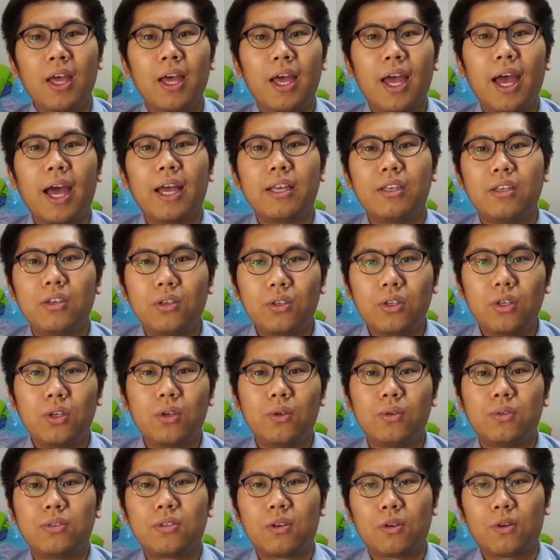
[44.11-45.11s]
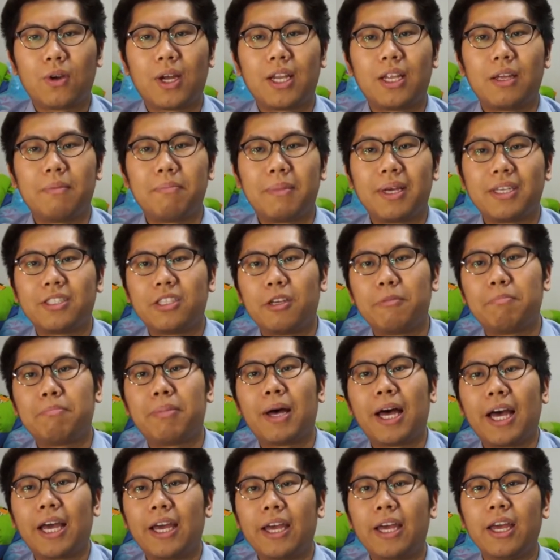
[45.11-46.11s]
And you use Socratic method
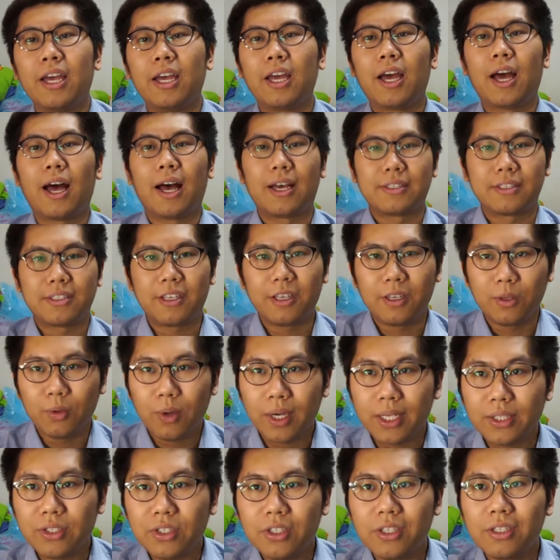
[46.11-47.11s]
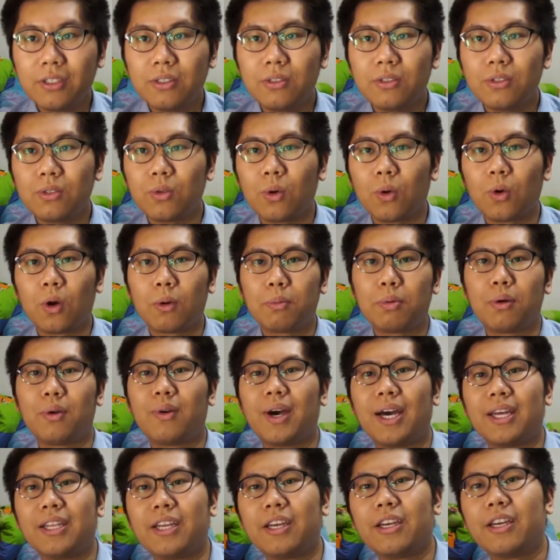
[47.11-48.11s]
by asking questions or
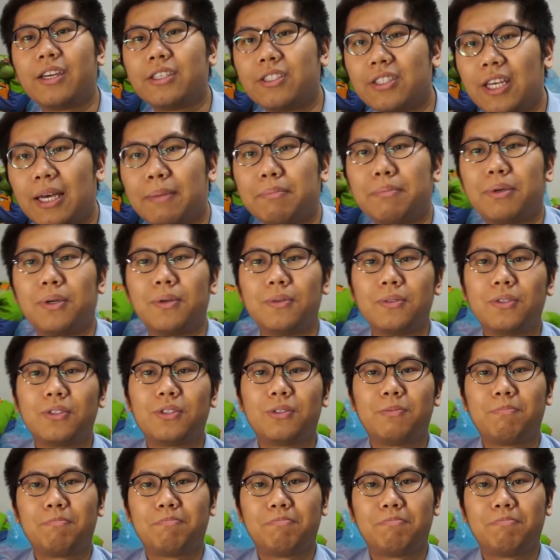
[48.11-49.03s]
providing examples.